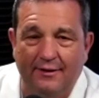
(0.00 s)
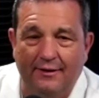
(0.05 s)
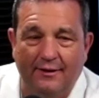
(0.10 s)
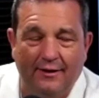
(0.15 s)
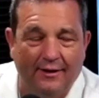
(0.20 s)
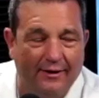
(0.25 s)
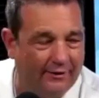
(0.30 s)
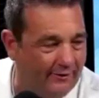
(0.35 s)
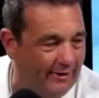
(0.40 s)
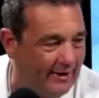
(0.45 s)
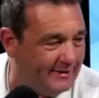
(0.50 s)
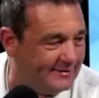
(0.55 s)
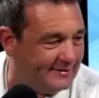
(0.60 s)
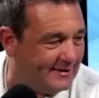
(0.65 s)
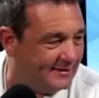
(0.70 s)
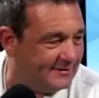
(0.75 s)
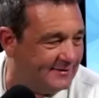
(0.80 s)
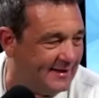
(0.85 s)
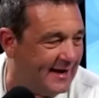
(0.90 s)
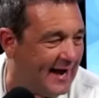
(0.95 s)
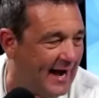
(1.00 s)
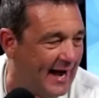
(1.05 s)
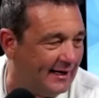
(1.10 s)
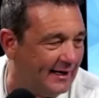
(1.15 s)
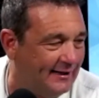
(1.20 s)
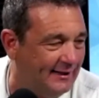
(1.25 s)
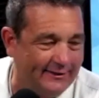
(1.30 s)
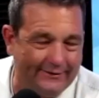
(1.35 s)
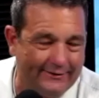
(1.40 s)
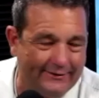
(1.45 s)
And Granny says, they got
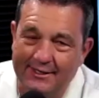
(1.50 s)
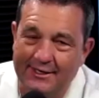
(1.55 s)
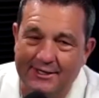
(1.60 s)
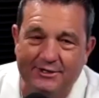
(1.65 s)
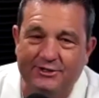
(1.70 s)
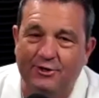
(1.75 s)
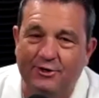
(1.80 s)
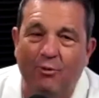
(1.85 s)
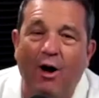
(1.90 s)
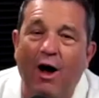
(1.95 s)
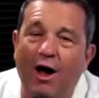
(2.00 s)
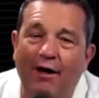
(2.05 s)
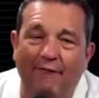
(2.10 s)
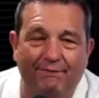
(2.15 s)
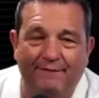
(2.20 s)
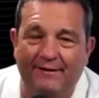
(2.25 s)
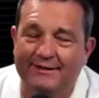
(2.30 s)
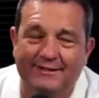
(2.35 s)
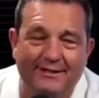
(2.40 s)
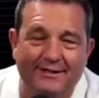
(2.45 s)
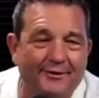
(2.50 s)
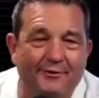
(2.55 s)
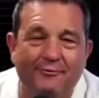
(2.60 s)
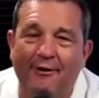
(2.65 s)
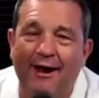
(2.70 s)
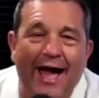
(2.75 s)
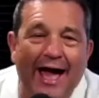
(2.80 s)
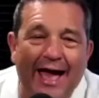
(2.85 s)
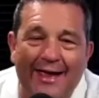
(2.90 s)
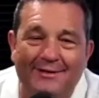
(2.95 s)
cooked into squat, fixing to
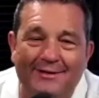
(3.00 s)
rise.